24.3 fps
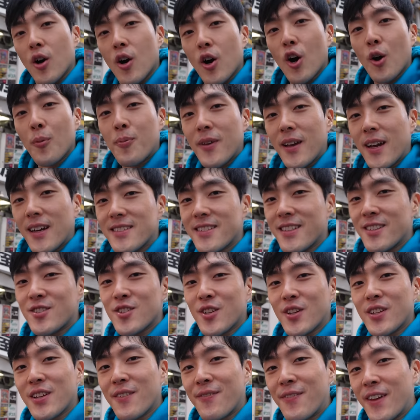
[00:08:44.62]
Hope you guys
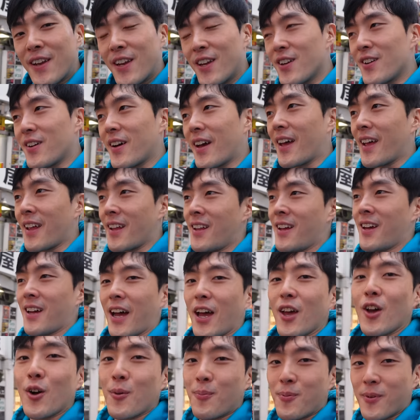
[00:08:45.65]
enjoyed the video, and
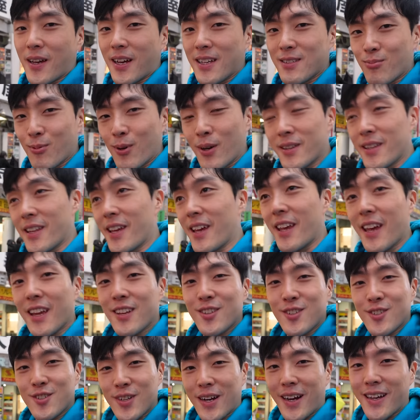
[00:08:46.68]
I hope you guys one day
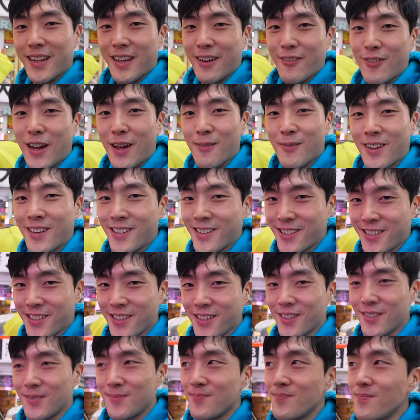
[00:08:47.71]
get to try that ramen too.